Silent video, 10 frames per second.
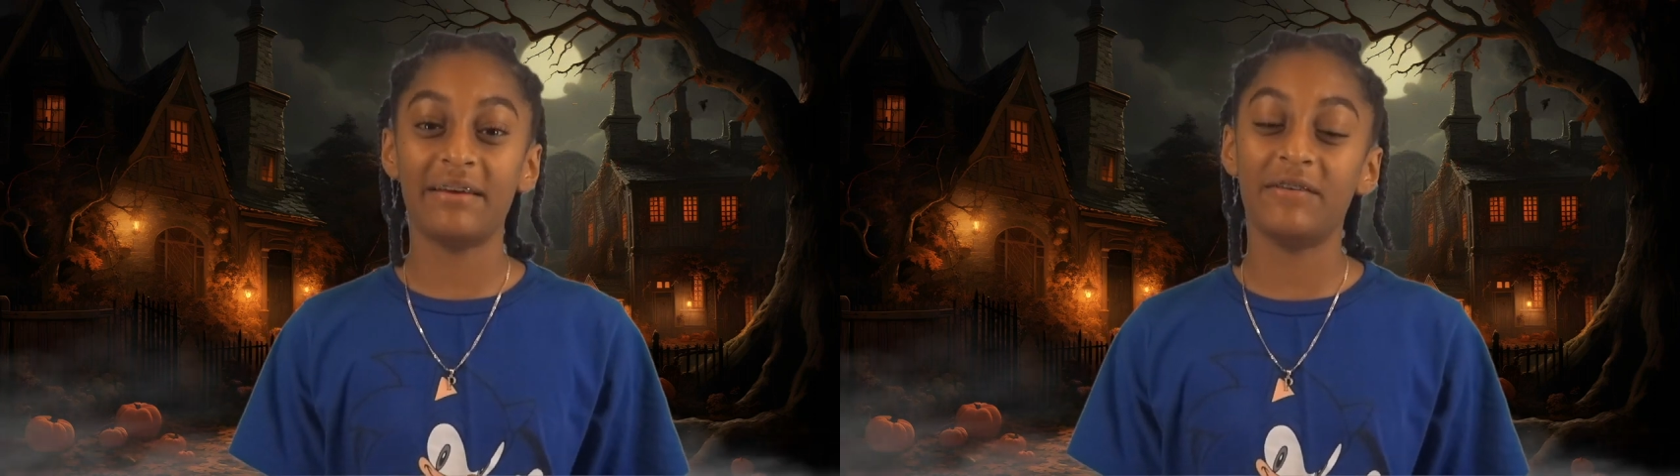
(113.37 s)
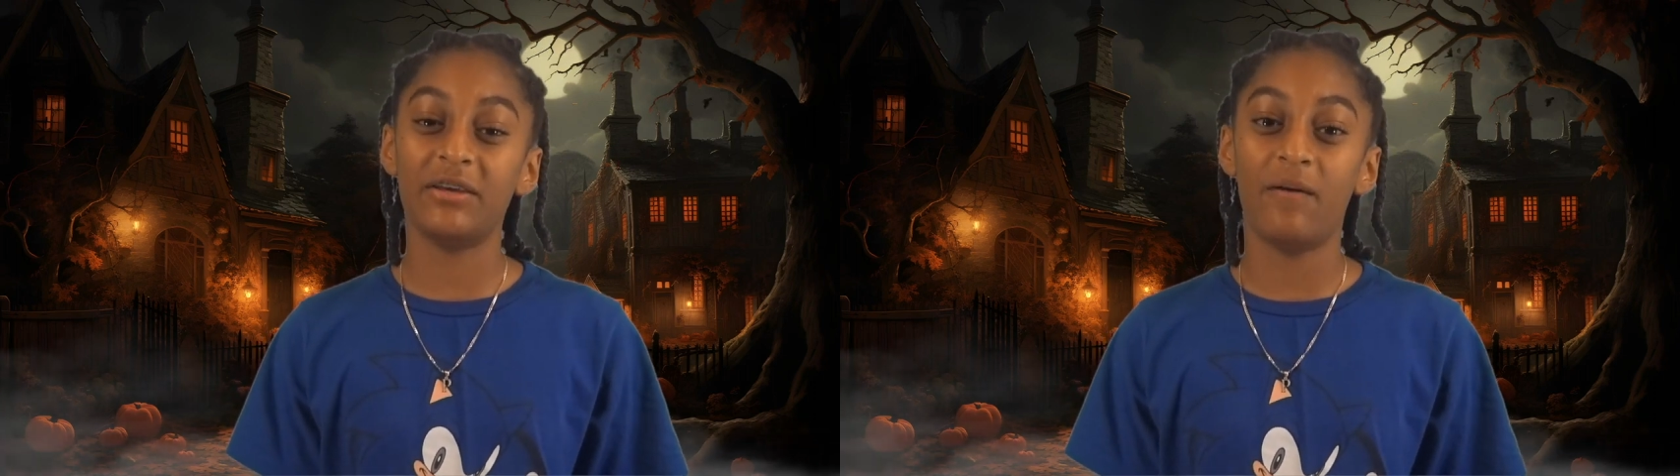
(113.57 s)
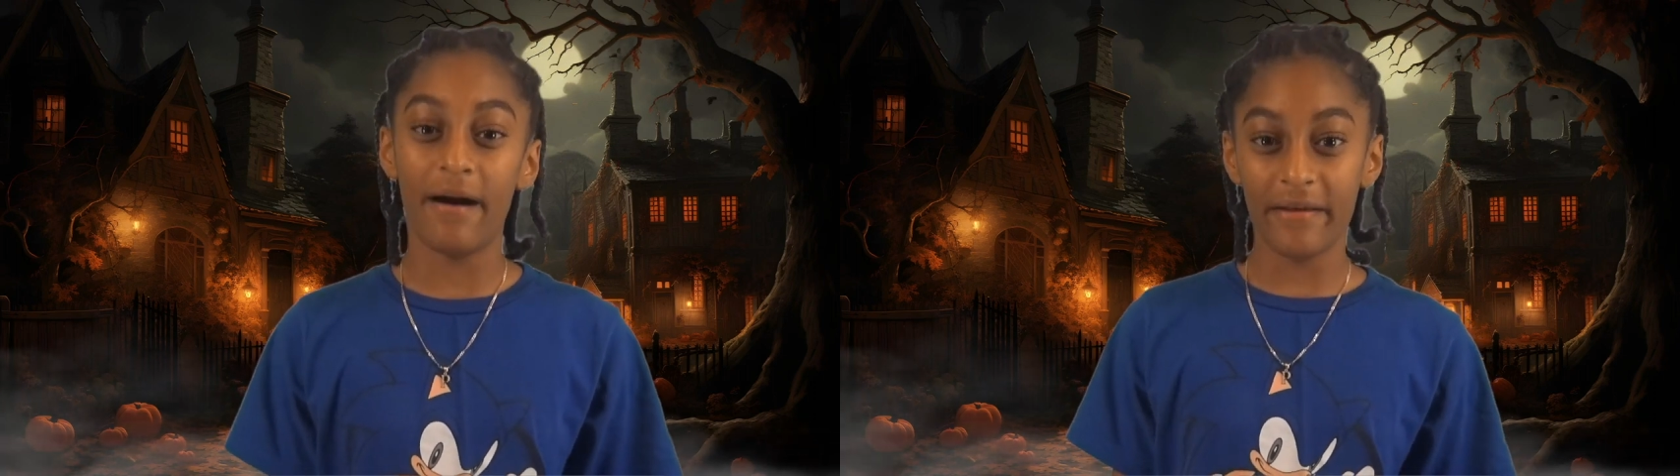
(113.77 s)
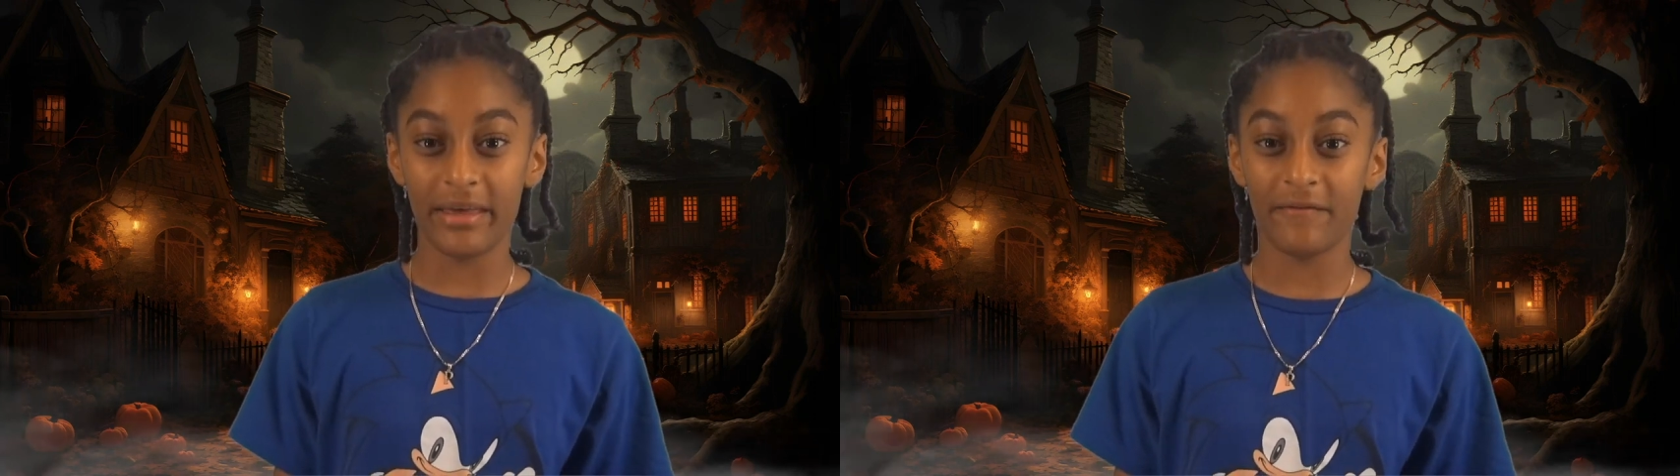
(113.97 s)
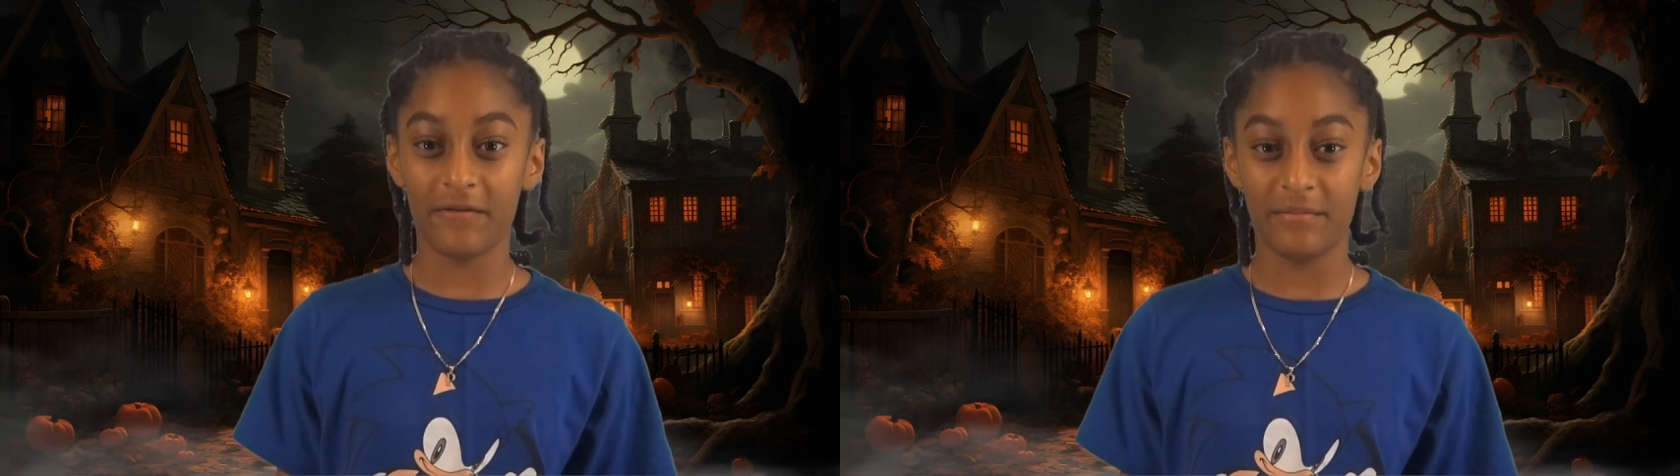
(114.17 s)
giving you all the
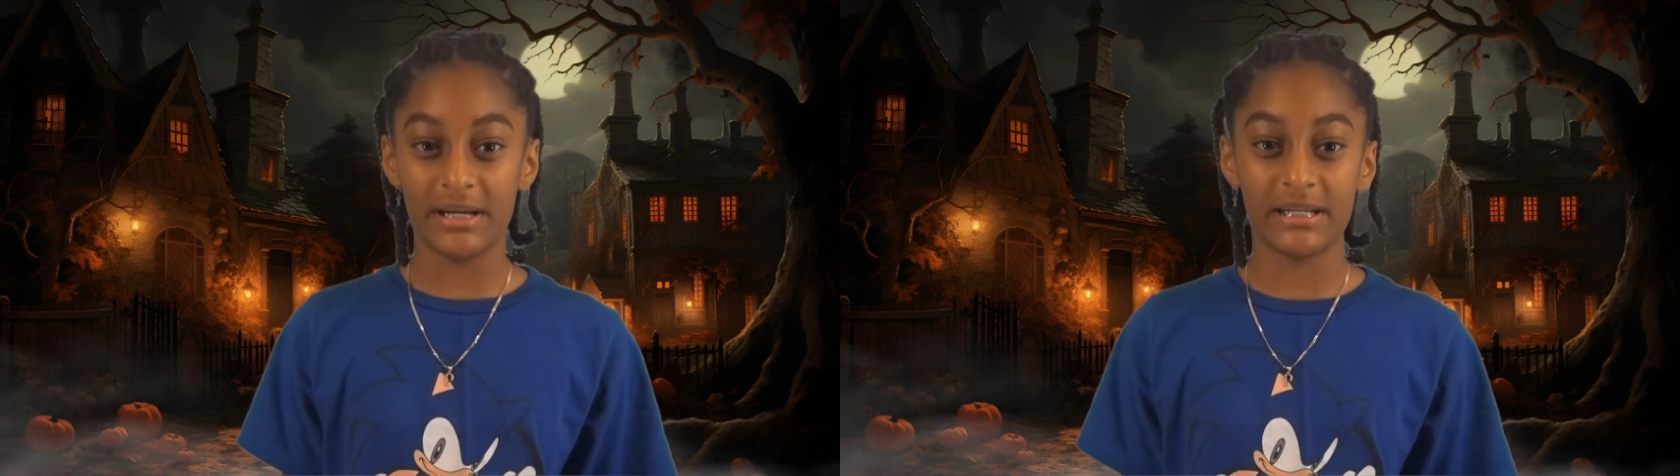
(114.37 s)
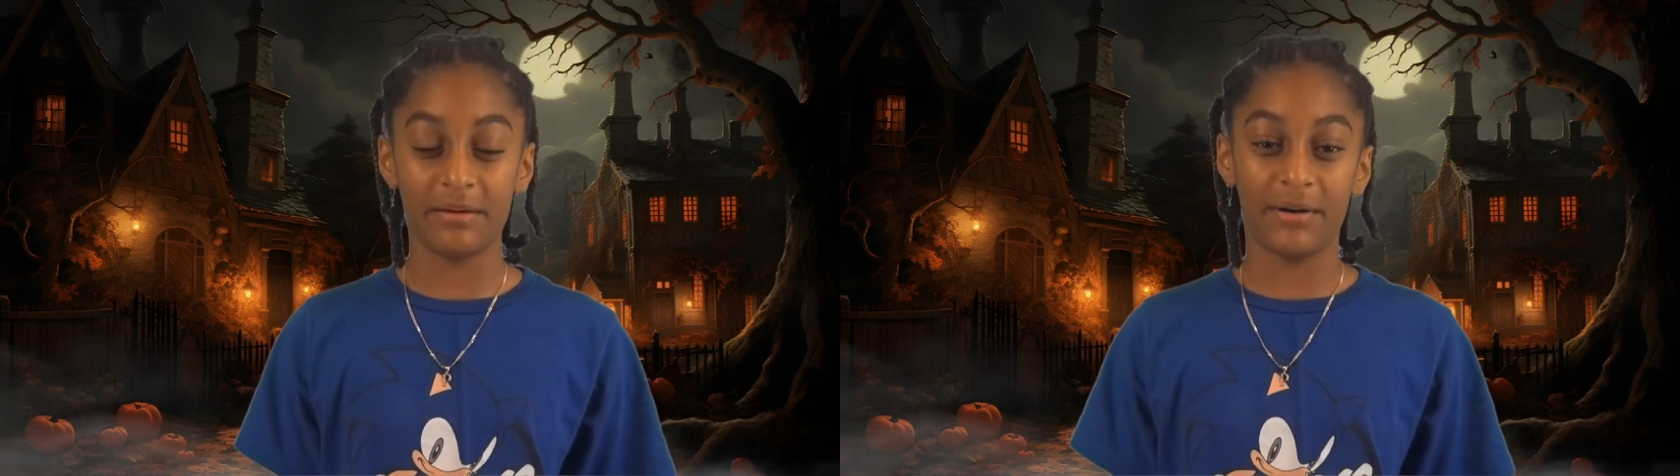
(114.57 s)
information